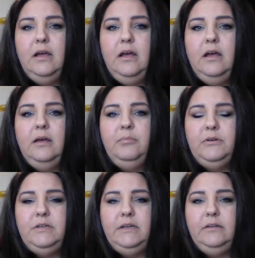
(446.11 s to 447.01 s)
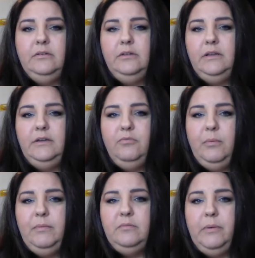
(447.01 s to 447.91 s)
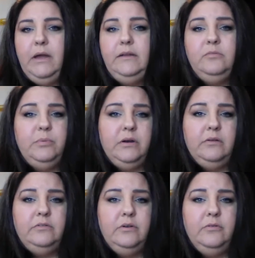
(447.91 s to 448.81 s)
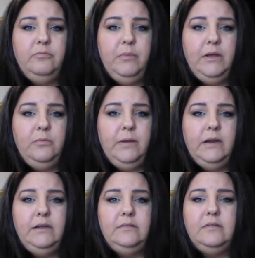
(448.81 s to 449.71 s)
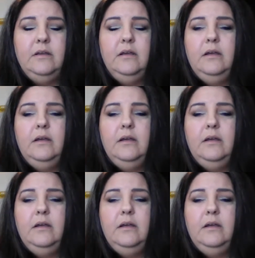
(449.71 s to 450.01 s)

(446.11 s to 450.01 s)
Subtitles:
particularly of women's bodies, but also of male bodies.